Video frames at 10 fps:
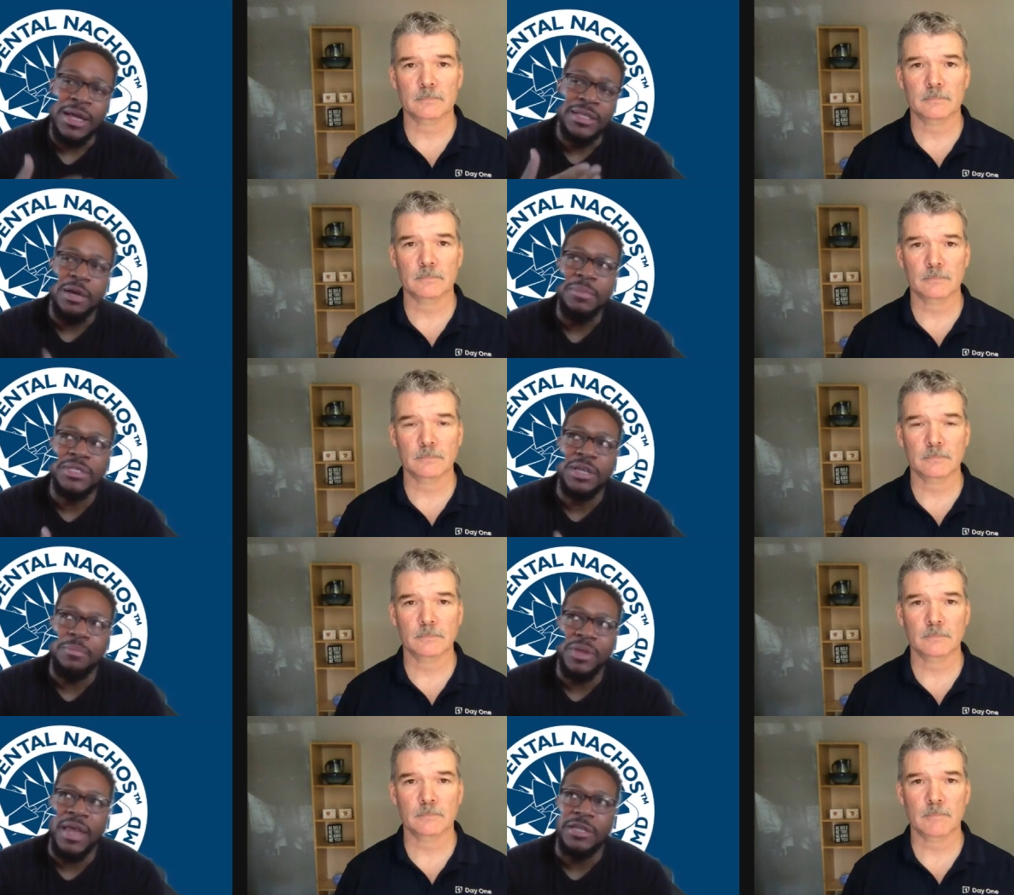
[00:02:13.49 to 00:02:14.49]
Speaker 1: Tell me
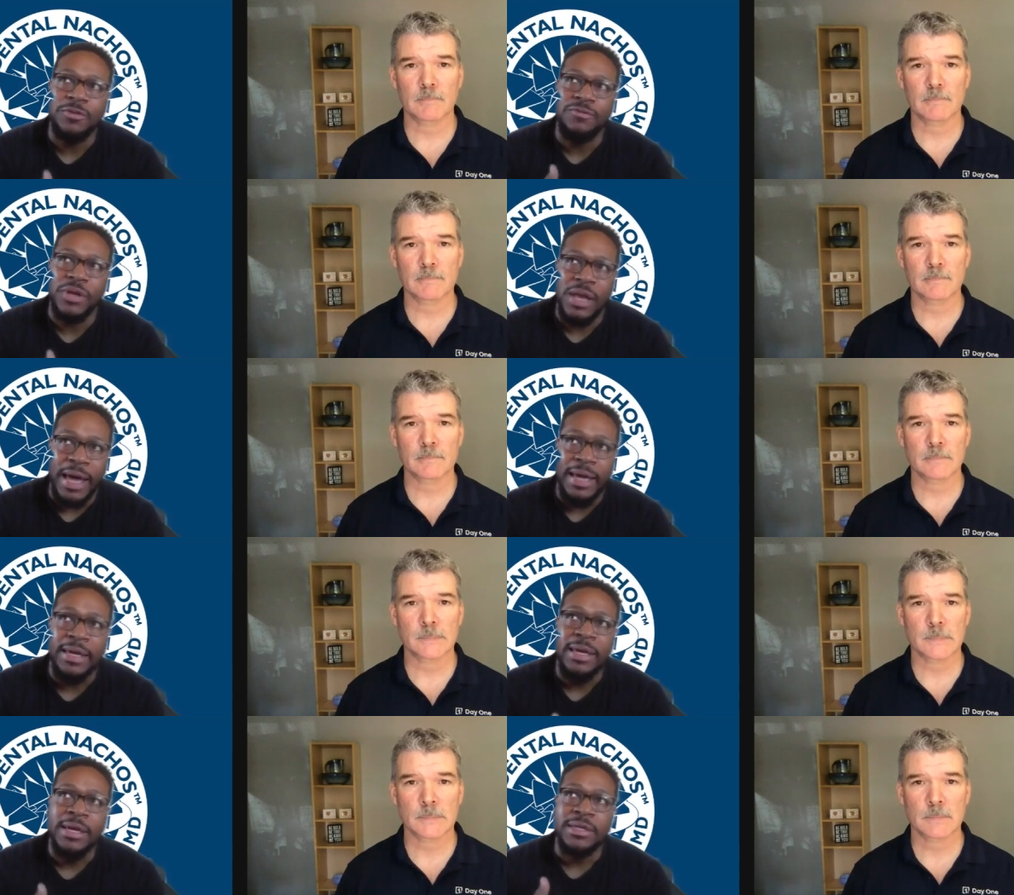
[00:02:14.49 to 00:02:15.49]
something that you feel like
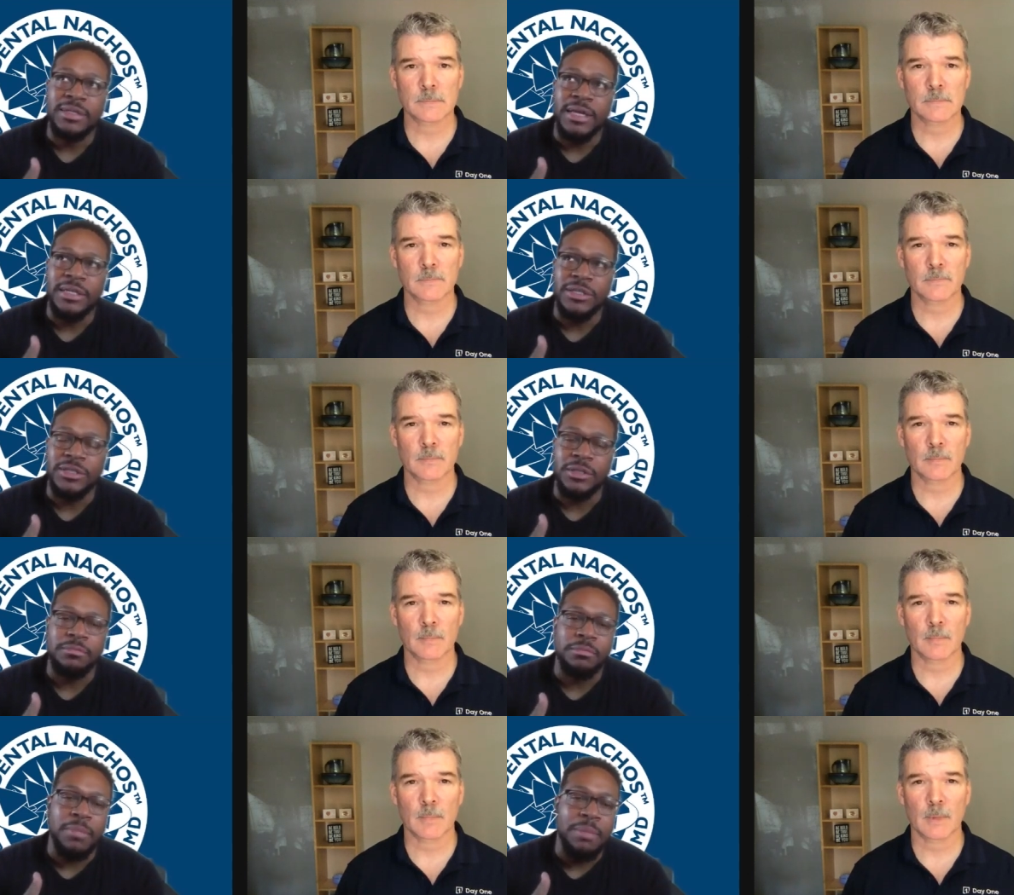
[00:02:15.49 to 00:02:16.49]
dentists
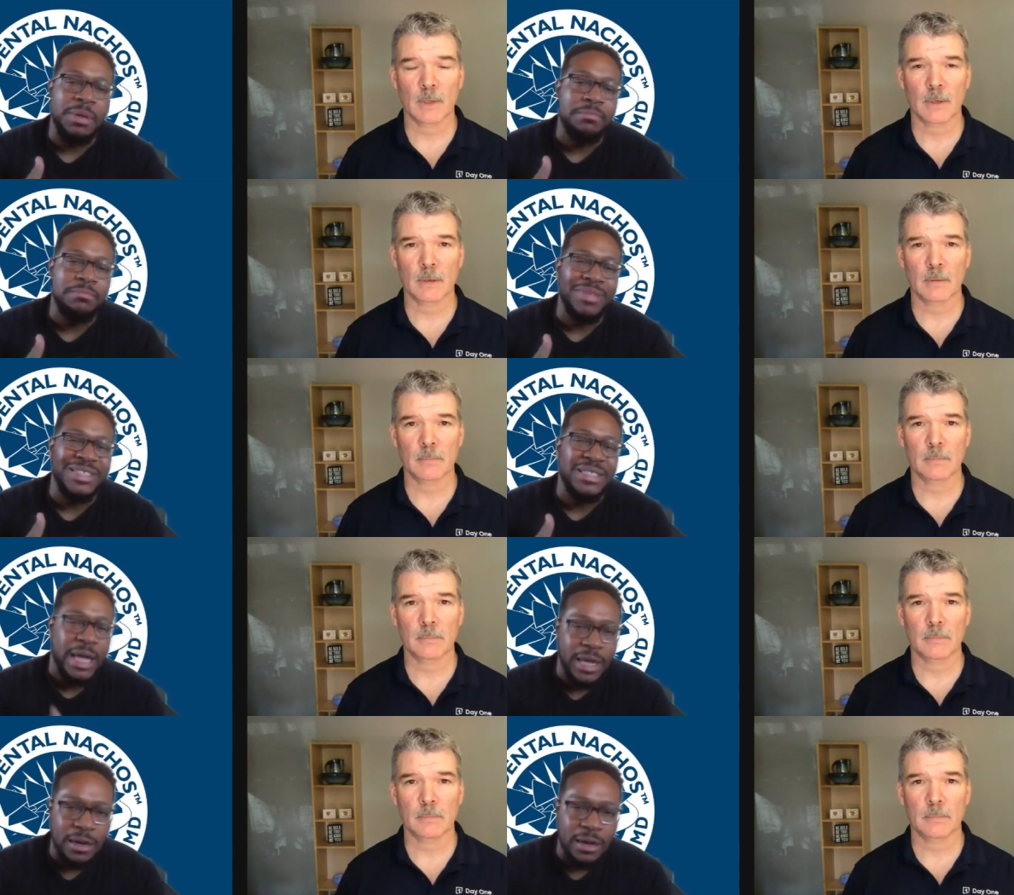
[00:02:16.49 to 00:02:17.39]
may be mistaken